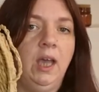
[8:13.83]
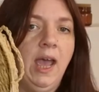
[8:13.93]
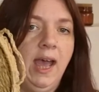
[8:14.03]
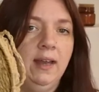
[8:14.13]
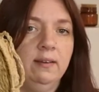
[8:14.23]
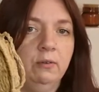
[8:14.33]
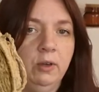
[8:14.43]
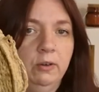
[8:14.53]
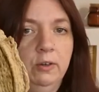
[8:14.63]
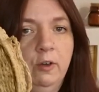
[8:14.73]
and it will go
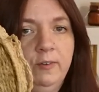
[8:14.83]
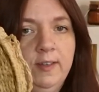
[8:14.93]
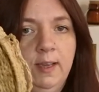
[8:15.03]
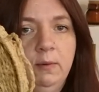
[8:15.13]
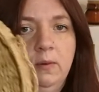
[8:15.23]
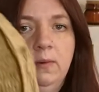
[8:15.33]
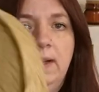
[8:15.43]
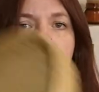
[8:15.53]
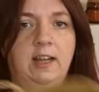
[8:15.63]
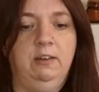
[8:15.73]
on a coffee table,
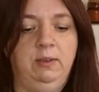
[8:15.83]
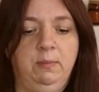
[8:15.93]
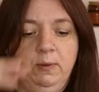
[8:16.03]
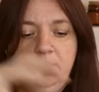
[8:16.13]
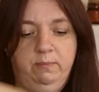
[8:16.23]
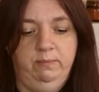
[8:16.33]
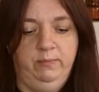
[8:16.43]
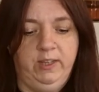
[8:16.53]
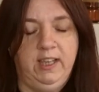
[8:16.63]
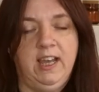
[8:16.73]
and we could put
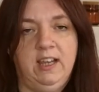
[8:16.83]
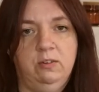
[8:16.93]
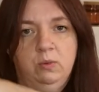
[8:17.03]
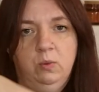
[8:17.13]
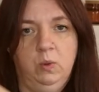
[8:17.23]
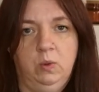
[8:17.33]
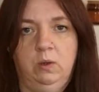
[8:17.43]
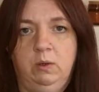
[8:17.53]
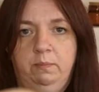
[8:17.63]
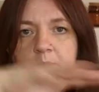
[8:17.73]
like a candle
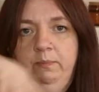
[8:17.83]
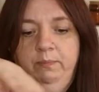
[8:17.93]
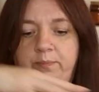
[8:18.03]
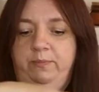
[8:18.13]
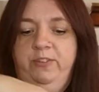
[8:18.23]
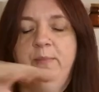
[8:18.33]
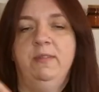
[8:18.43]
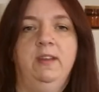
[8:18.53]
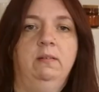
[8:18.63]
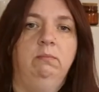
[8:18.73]
or
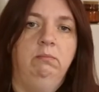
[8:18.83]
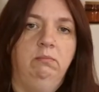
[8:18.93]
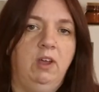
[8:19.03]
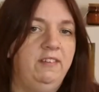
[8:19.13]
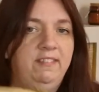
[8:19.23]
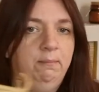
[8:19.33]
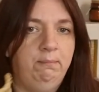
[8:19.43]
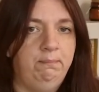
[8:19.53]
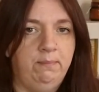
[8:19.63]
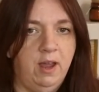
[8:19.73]
something,
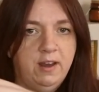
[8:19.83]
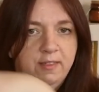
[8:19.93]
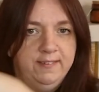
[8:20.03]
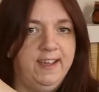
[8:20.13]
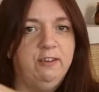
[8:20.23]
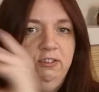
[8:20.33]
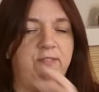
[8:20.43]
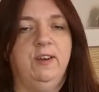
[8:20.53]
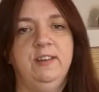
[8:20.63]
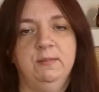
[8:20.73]
another decorative
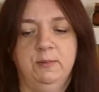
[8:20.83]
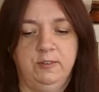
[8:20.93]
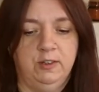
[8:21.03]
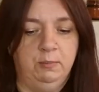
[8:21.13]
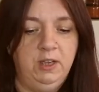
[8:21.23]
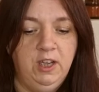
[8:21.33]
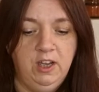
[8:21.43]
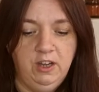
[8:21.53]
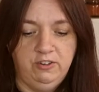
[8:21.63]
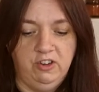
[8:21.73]
item on top,
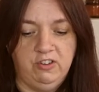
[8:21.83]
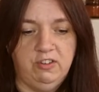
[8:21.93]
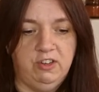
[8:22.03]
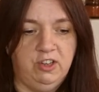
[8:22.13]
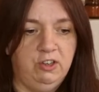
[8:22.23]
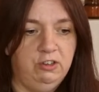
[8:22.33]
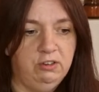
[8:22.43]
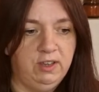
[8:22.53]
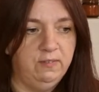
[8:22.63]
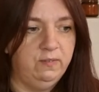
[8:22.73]
just to
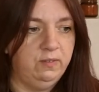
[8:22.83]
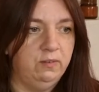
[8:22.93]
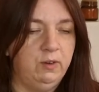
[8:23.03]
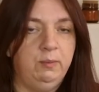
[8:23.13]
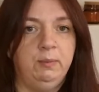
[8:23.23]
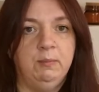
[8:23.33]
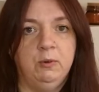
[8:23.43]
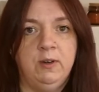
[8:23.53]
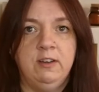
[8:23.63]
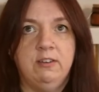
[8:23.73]
give the room a bit
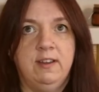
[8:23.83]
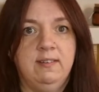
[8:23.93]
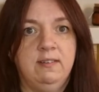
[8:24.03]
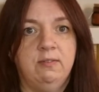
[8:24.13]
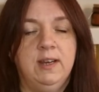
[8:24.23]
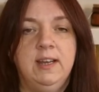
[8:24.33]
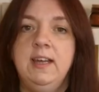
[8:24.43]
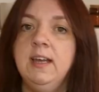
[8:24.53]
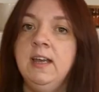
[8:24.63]
more interest, really.